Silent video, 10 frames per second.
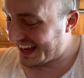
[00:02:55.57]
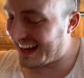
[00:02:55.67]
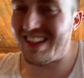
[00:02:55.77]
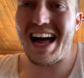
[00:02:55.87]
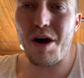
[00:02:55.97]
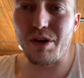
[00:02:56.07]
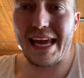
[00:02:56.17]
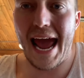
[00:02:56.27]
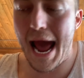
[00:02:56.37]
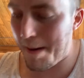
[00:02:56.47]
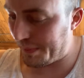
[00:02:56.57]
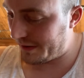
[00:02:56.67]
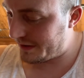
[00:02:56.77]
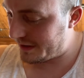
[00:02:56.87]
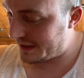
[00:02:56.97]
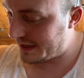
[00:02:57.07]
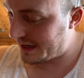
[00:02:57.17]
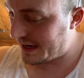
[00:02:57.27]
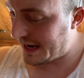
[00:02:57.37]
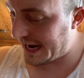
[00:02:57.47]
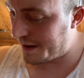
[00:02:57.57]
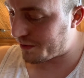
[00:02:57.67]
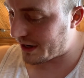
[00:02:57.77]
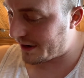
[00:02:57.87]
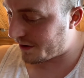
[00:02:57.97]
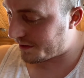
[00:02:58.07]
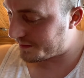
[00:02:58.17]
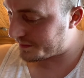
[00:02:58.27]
Cloud Cap Amber Ale.